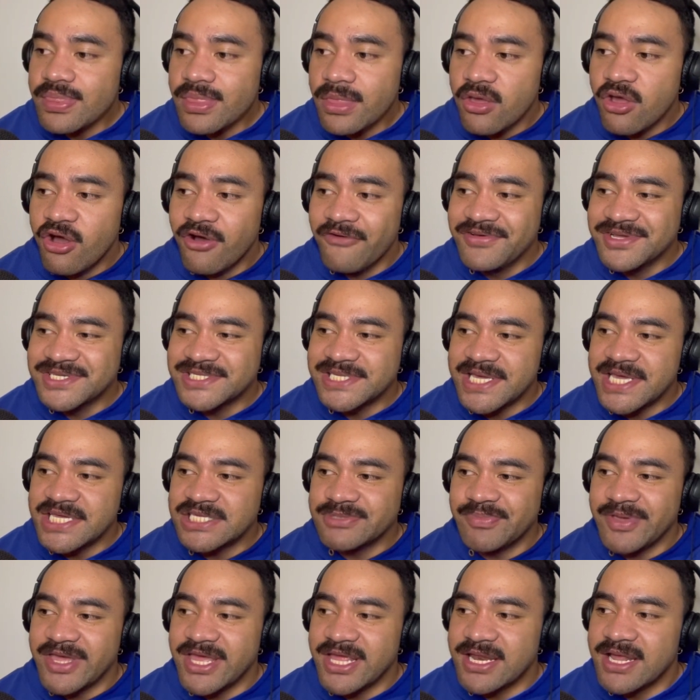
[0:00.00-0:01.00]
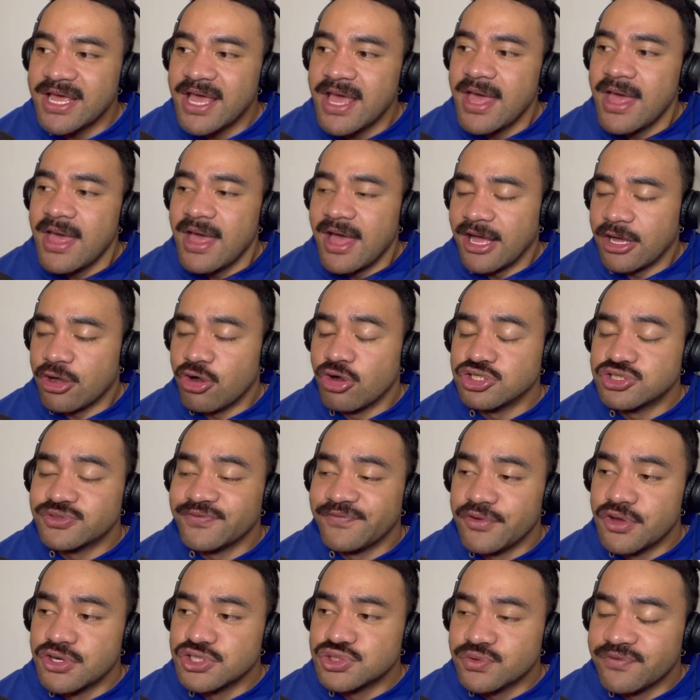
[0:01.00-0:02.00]
Obviously, he's been a
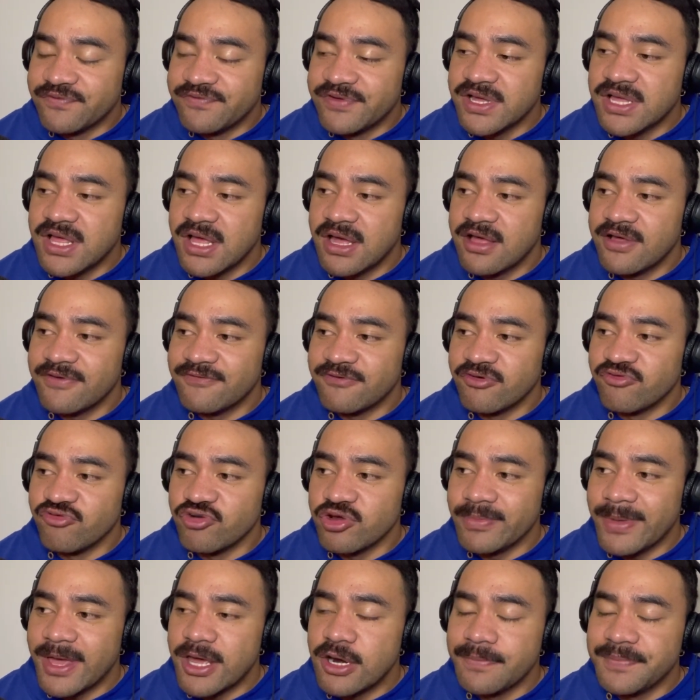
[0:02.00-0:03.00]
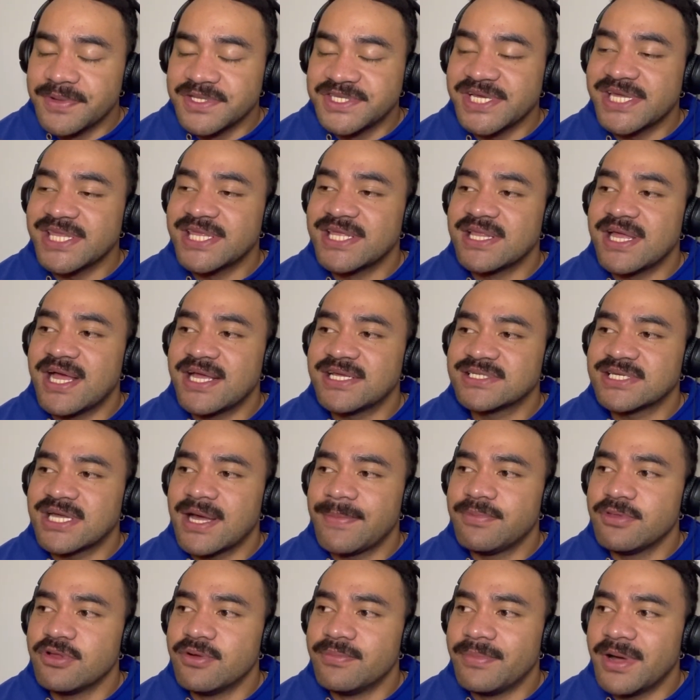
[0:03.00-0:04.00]
controversial figure for Fremantle, particularly in the last
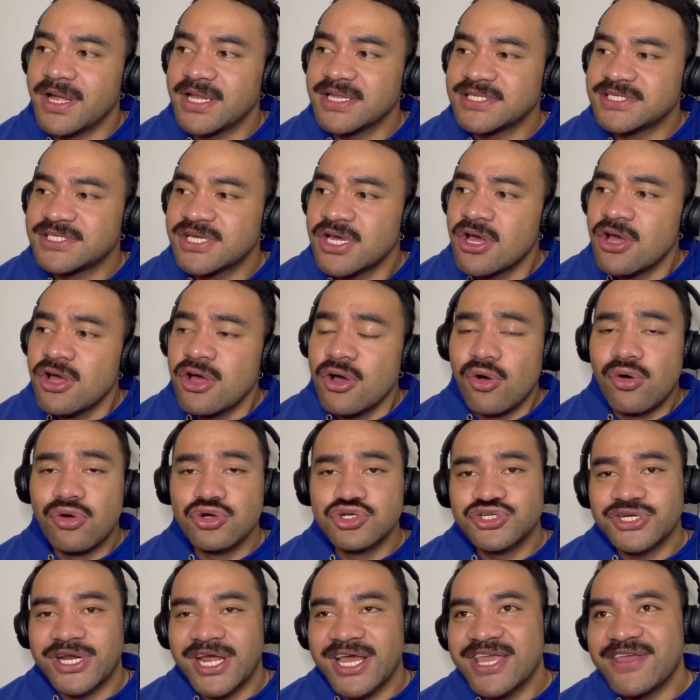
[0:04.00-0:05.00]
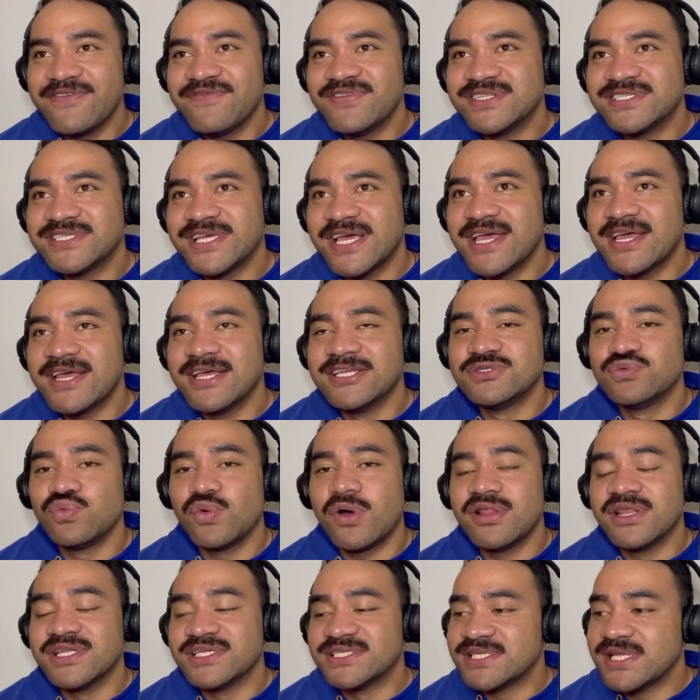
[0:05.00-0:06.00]
couple of months. Or should I even say as
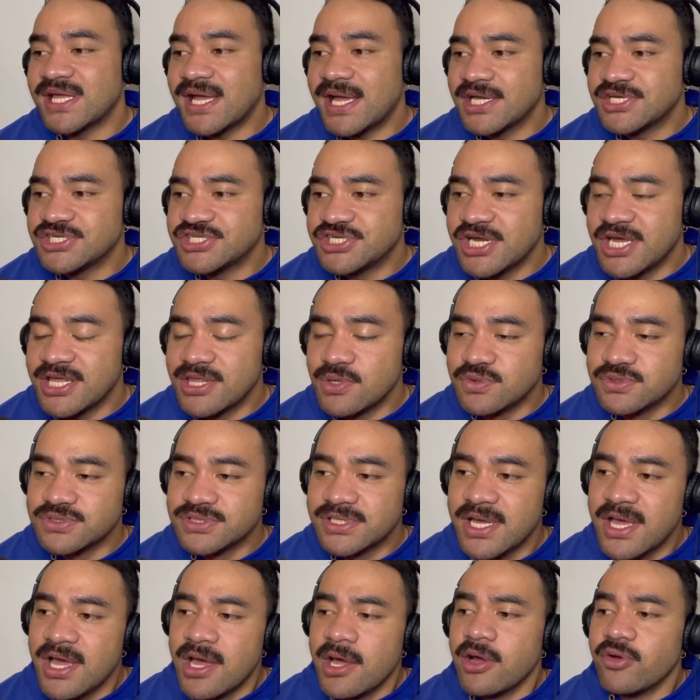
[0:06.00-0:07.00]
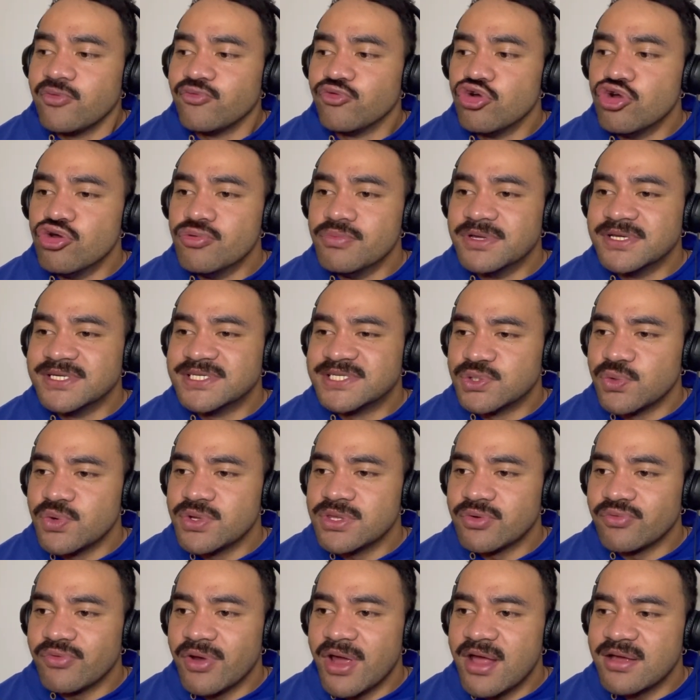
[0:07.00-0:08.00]
well as last year? There was rumors doing
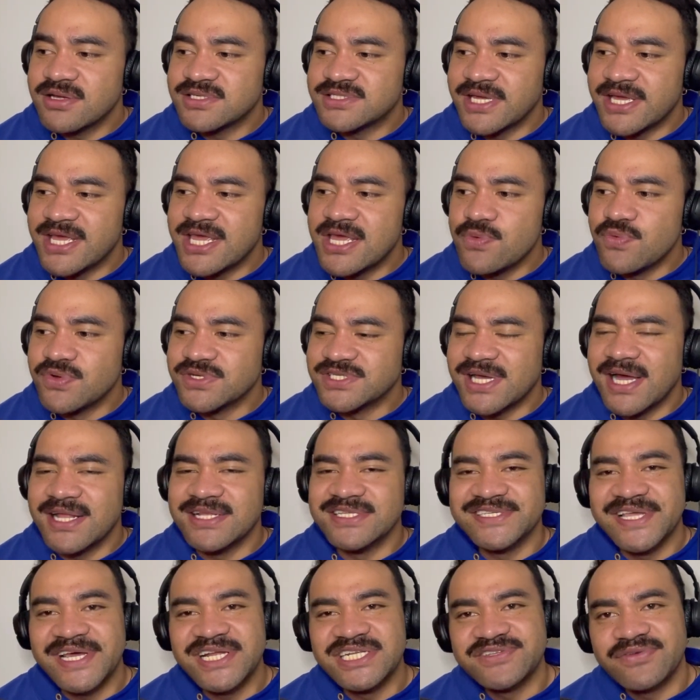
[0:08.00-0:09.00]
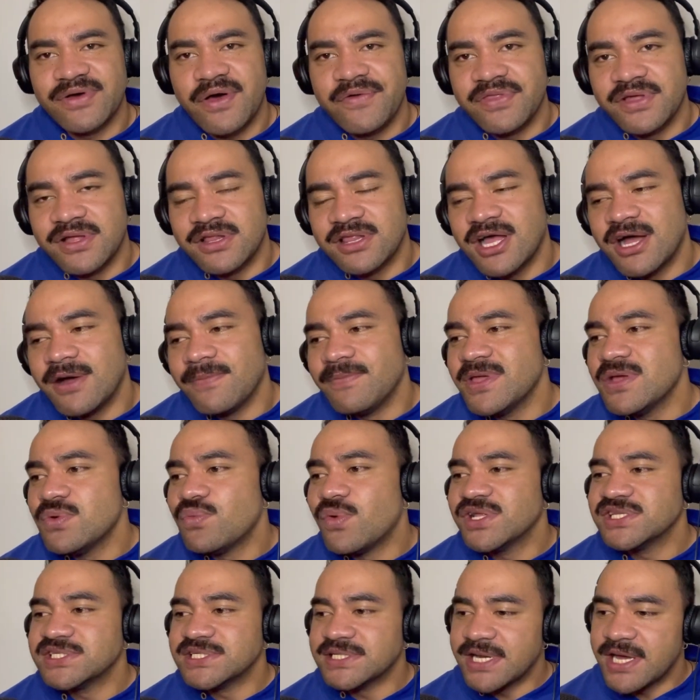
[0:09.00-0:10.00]
the rounds that he was unsatisfied with the club. He
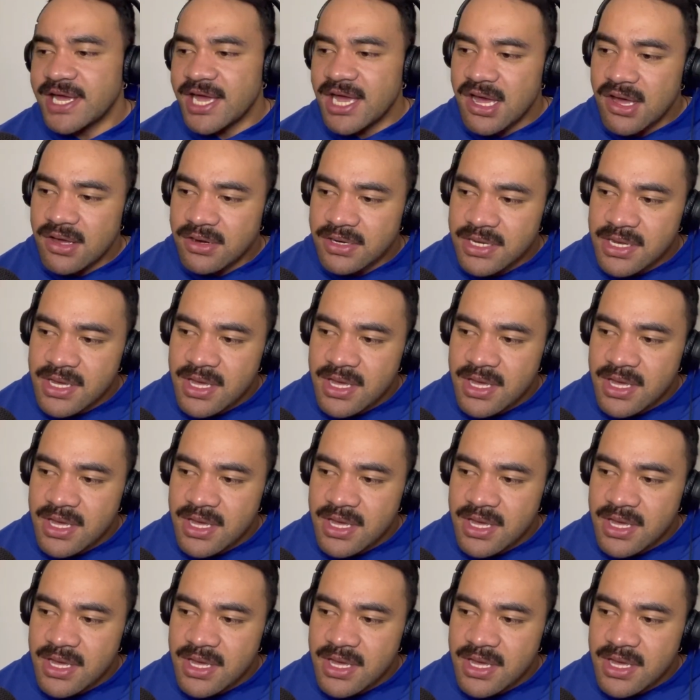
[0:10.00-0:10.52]
wants it out.